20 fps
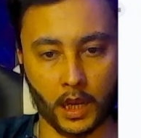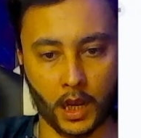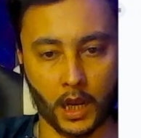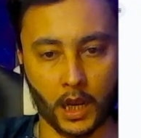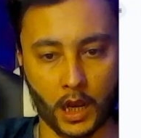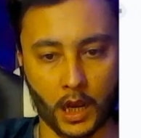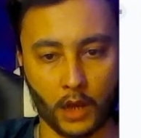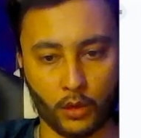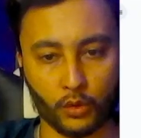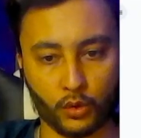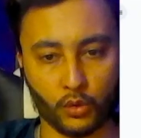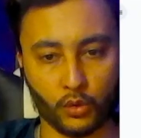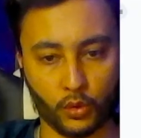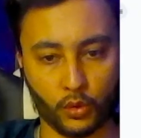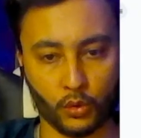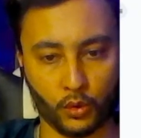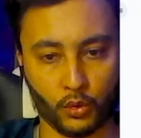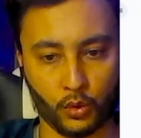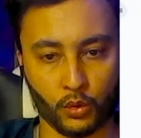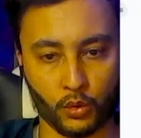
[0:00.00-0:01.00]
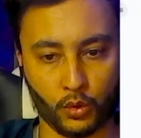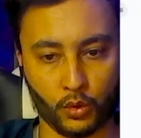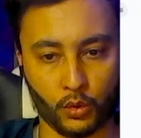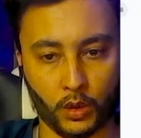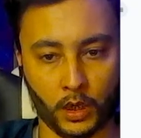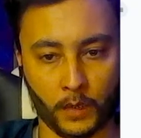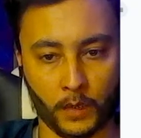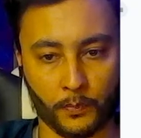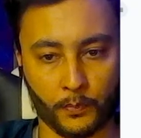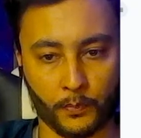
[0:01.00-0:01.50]
how to do
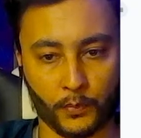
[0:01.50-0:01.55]
a